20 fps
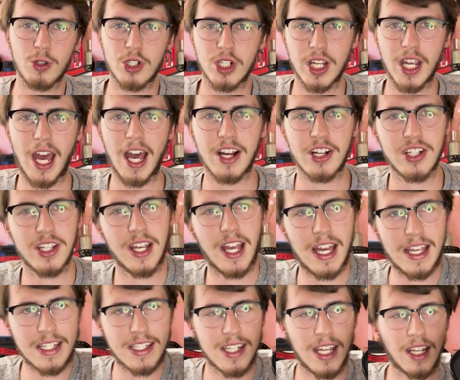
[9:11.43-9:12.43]
She actually
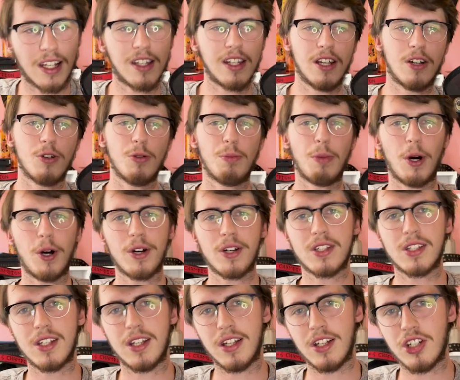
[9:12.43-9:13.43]
has technical
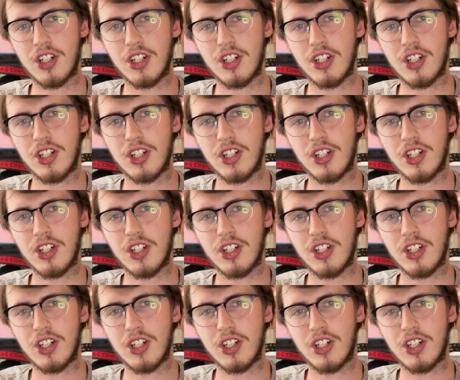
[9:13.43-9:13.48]
boxing.